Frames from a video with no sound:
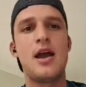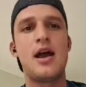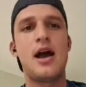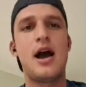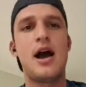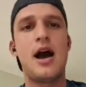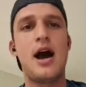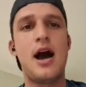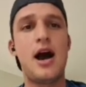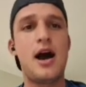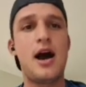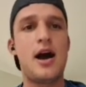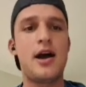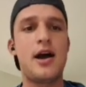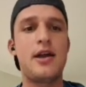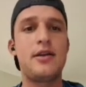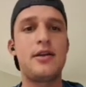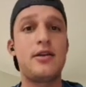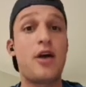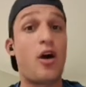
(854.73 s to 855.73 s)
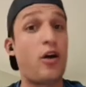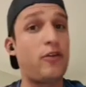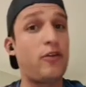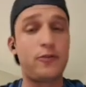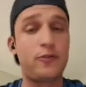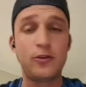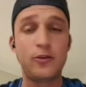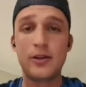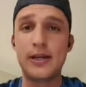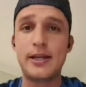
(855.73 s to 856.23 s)
And
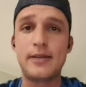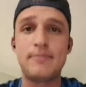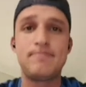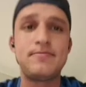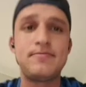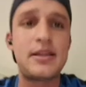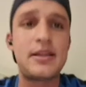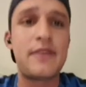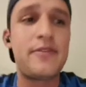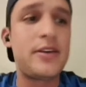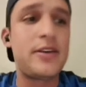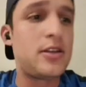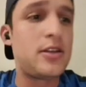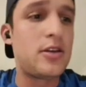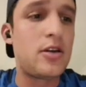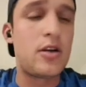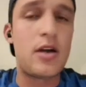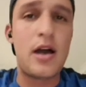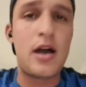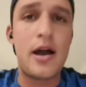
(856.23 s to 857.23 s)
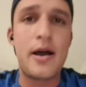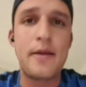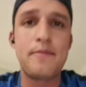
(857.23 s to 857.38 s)
hopefully the video